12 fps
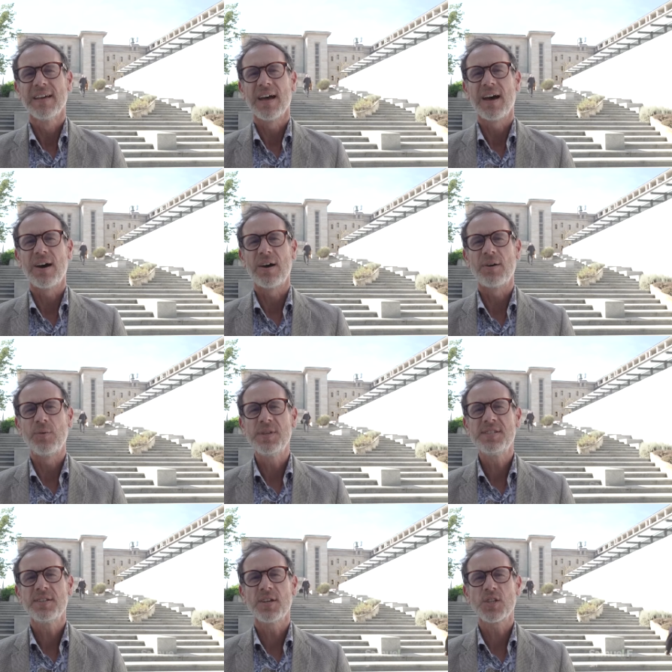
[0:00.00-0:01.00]
Our
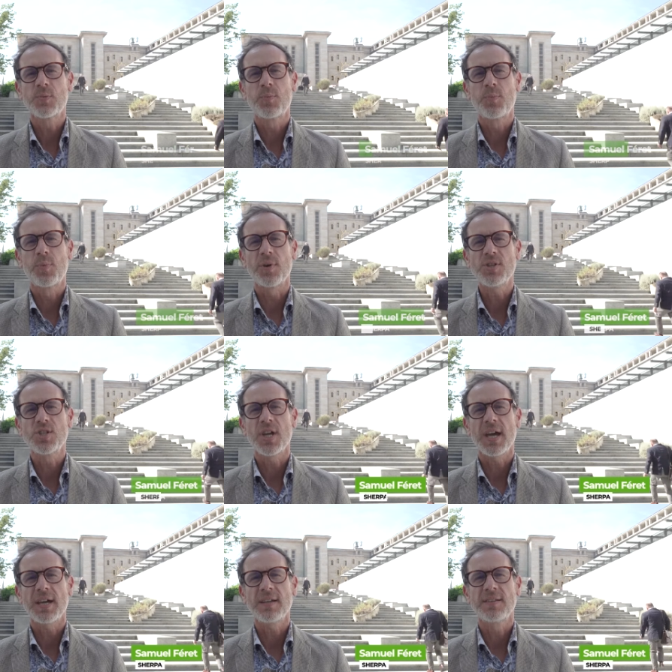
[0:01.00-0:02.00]
research
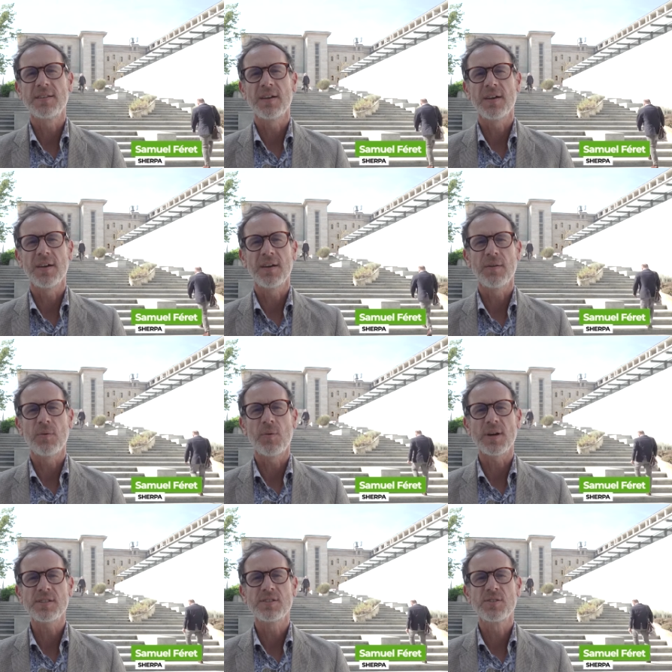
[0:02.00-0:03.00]
project uh,
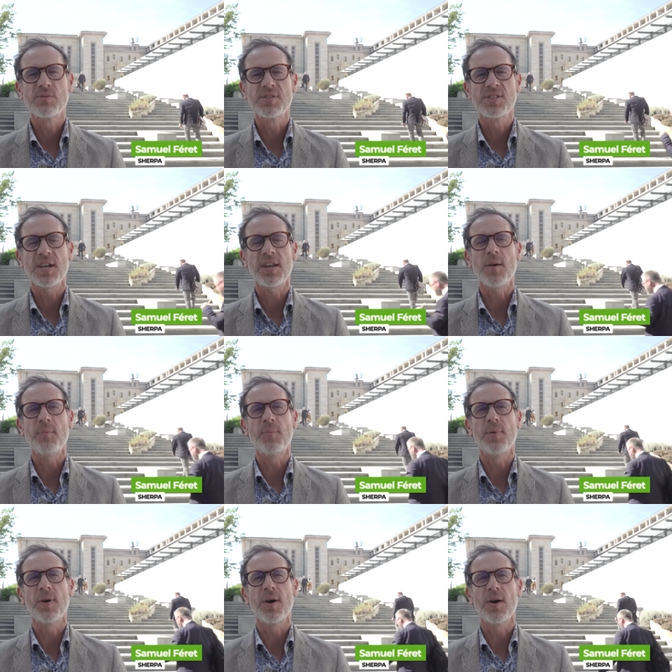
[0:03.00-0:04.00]
was to set up
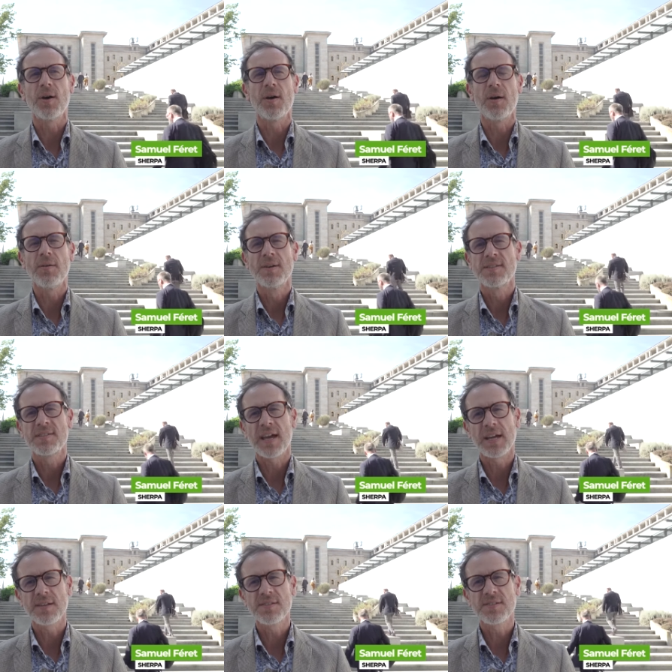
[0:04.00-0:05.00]
uh,
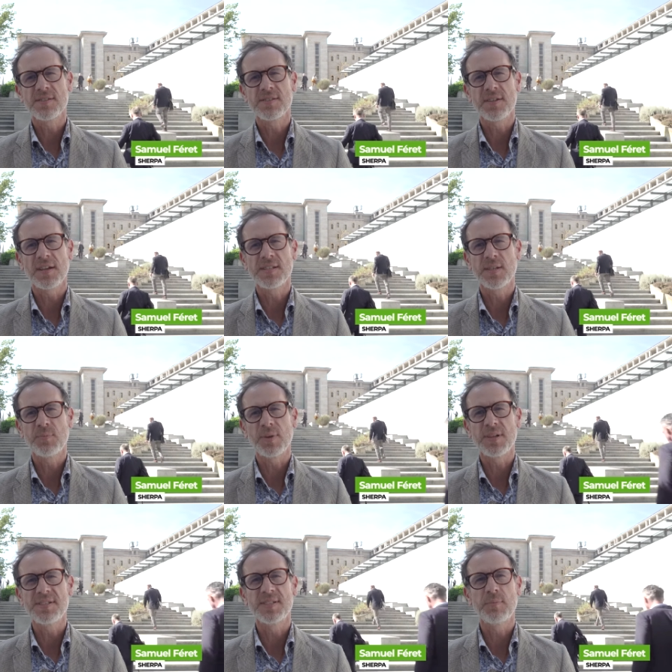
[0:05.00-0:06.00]
science society
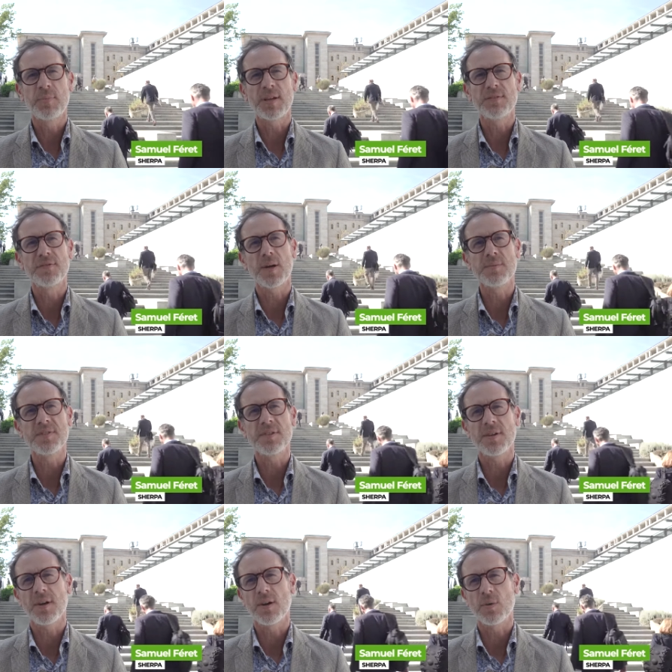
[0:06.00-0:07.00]
policy platforms
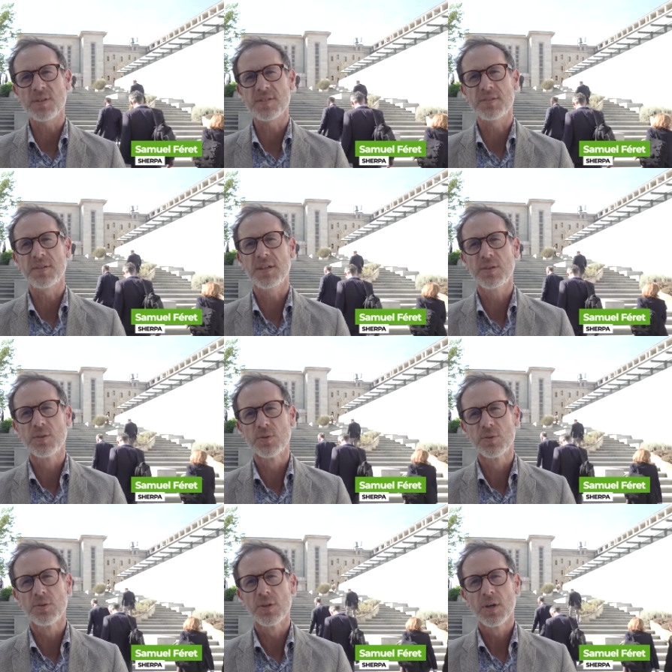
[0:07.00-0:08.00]
across the
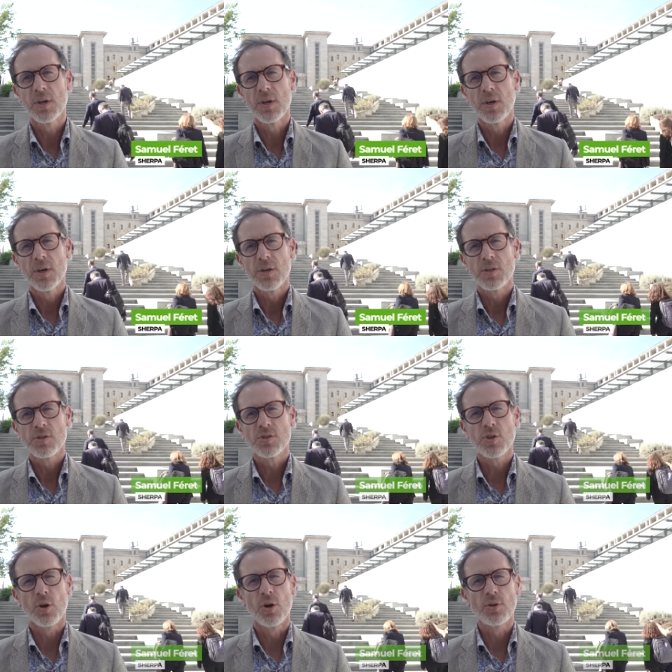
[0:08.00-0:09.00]
EU.
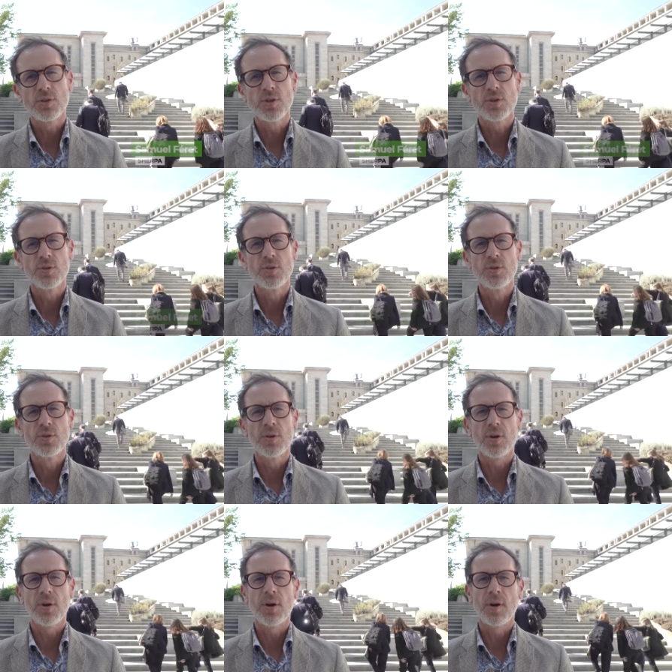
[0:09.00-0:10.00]
So to
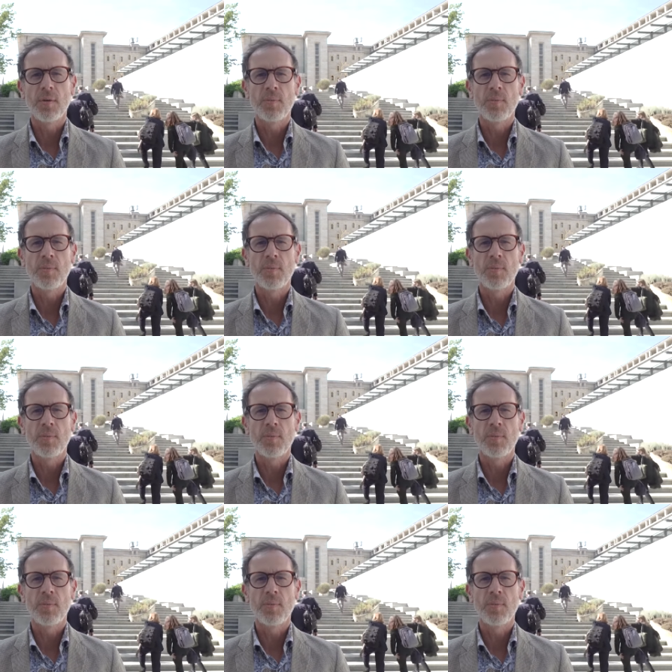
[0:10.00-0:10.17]
uh,